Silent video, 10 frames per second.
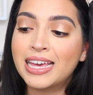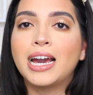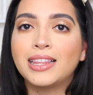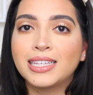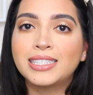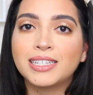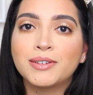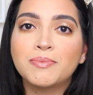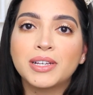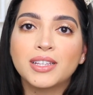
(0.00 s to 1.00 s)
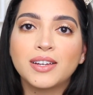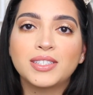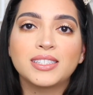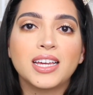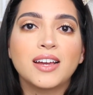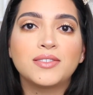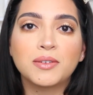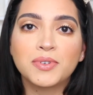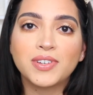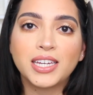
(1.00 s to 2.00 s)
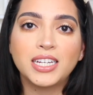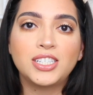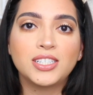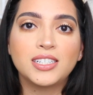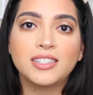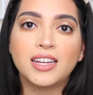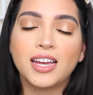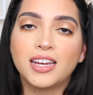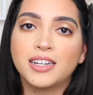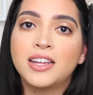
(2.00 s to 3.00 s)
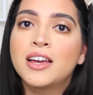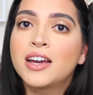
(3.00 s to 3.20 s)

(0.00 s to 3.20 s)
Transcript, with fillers: At this time in my life, since I have summer vacation and